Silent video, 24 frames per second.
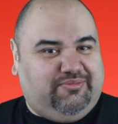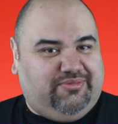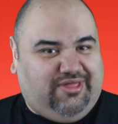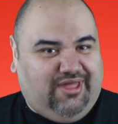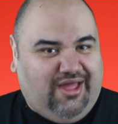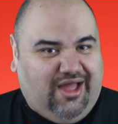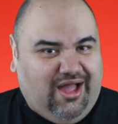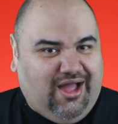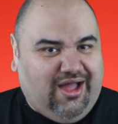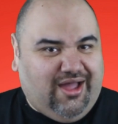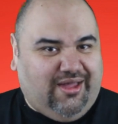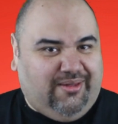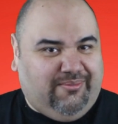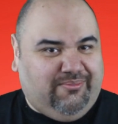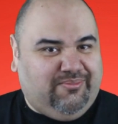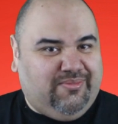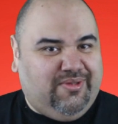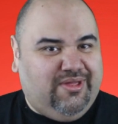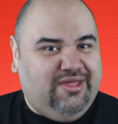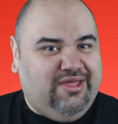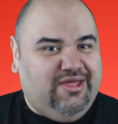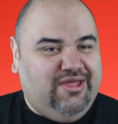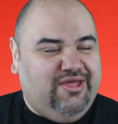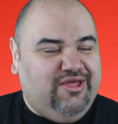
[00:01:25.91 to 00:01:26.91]
time.
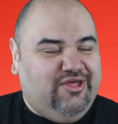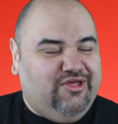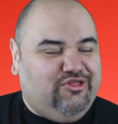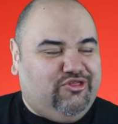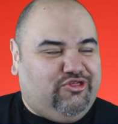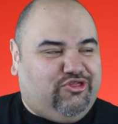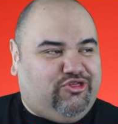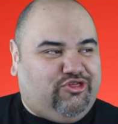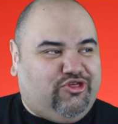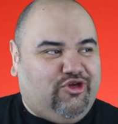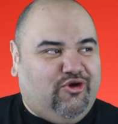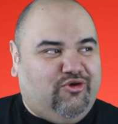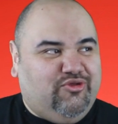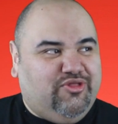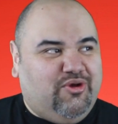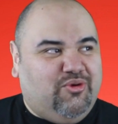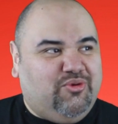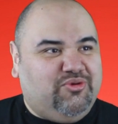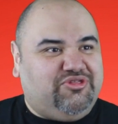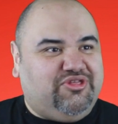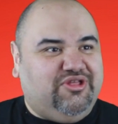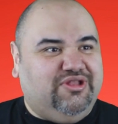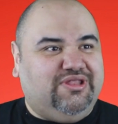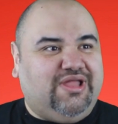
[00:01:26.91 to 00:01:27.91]
So there
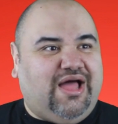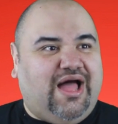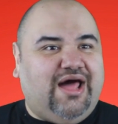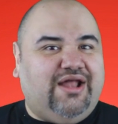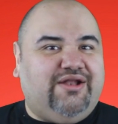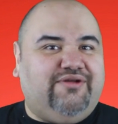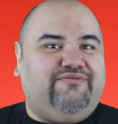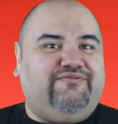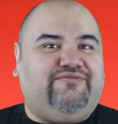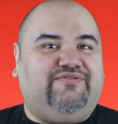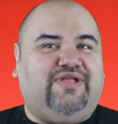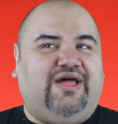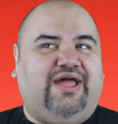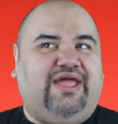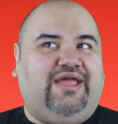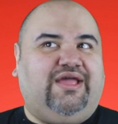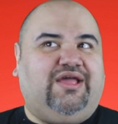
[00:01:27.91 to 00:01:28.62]
was a lot of,